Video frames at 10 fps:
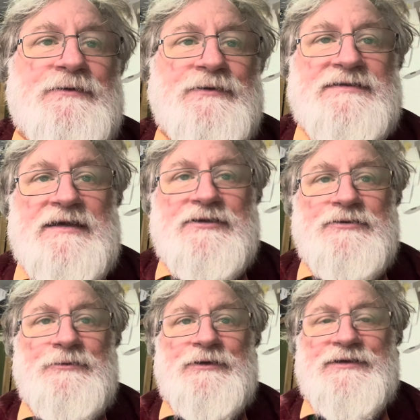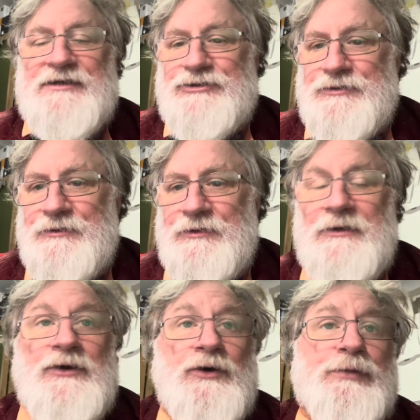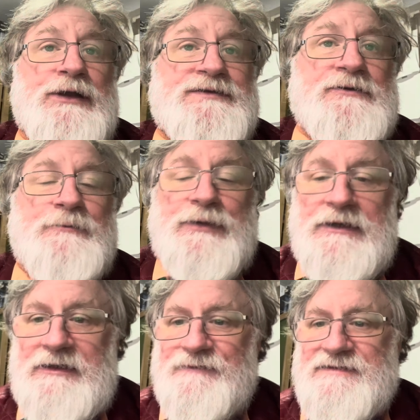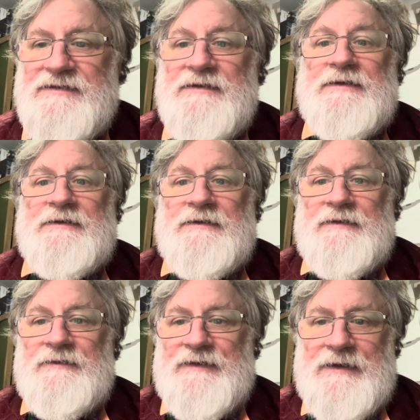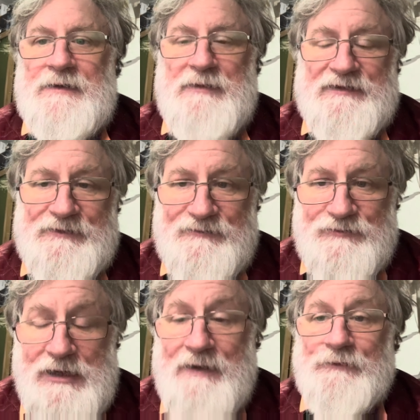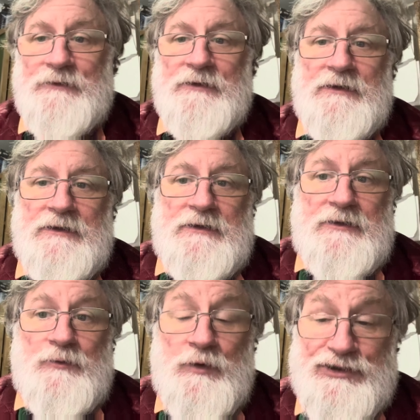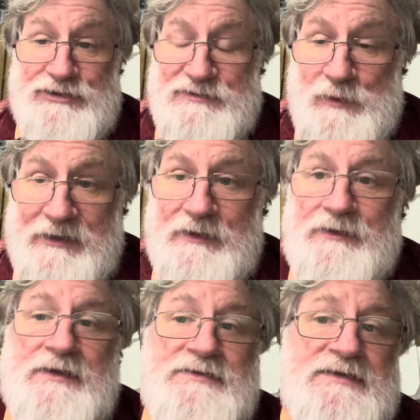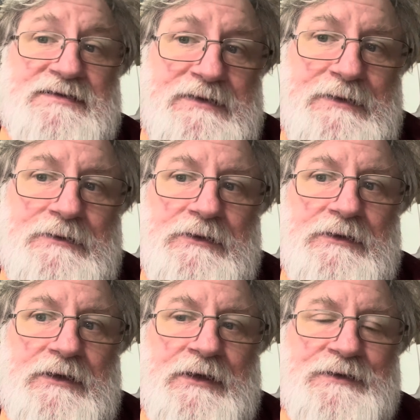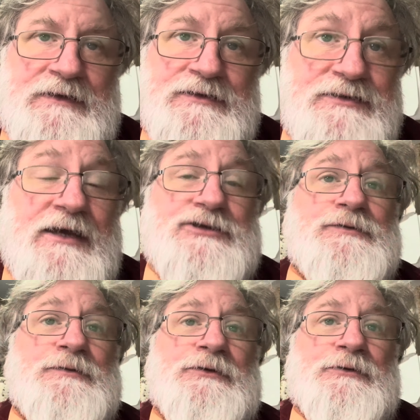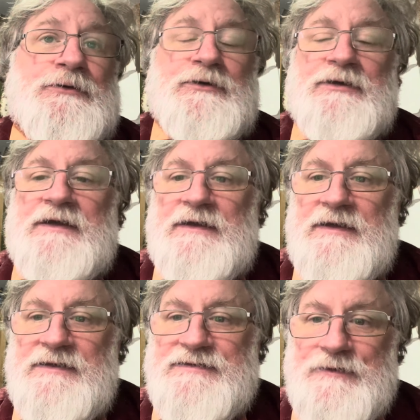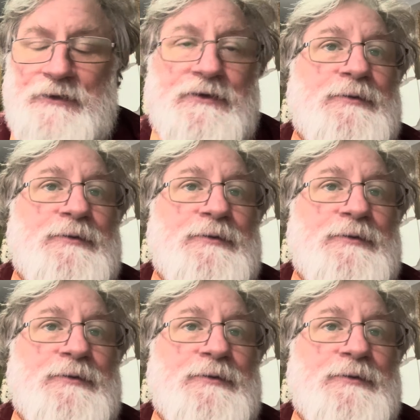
or sexual orientation, or political beliefs. Their method of travel, which is recognised as legal under international law, is no longer